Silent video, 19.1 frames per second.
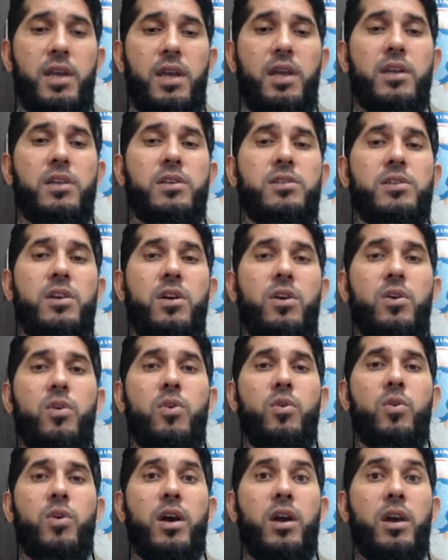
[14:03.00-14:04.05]

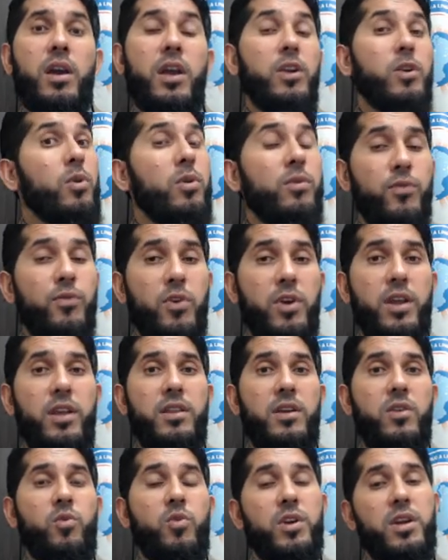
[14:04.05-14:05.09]
So and don't forget
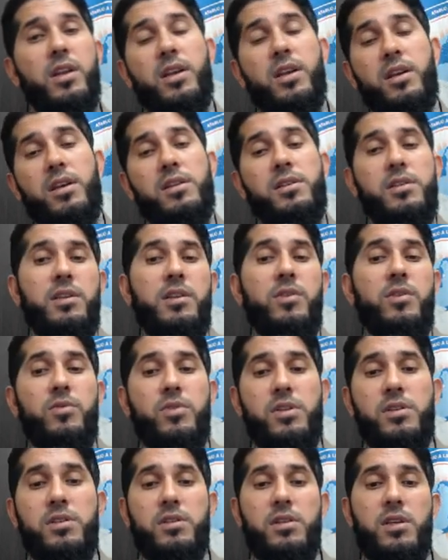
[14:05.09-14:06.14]
that we're going to continue
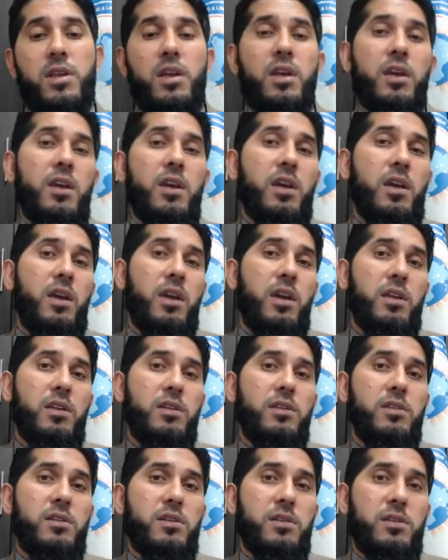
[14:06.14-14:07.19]
this,
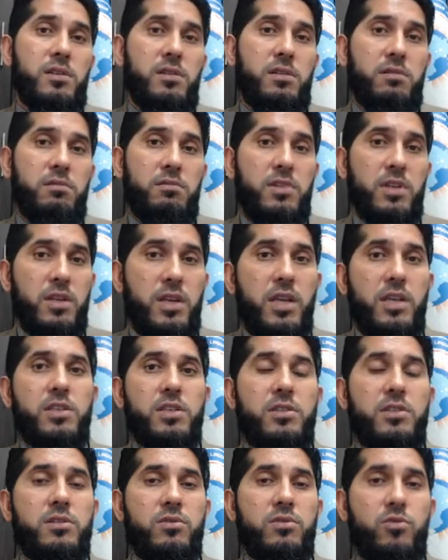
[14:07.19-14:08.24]
and the
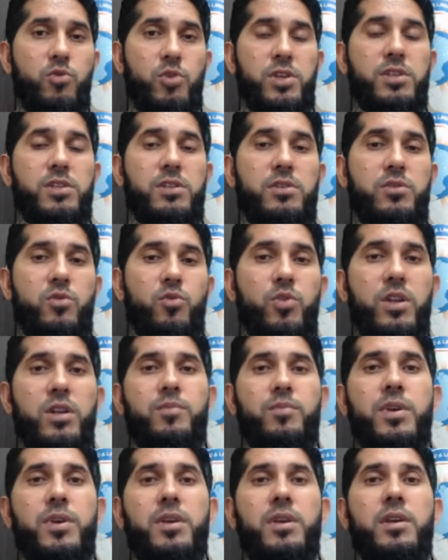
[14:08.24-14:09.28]
next quiz will
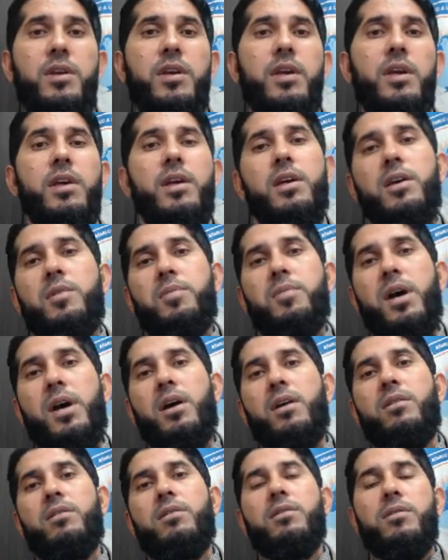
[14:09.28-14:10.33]
be
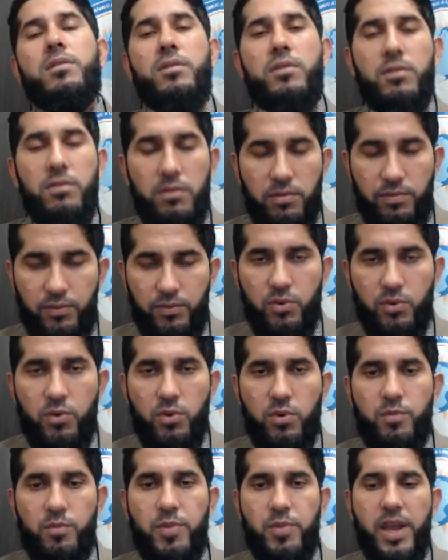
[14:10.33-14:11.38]
about the
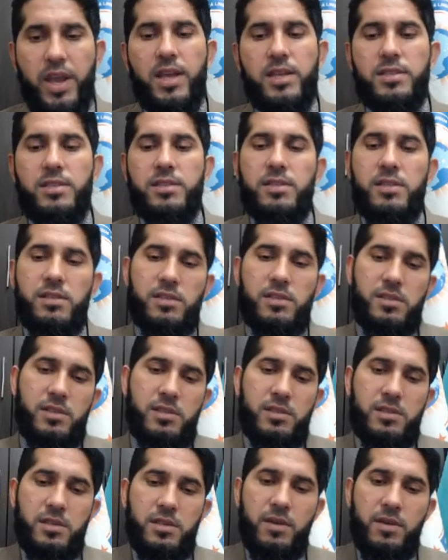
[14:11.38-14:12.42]
4 past tenses.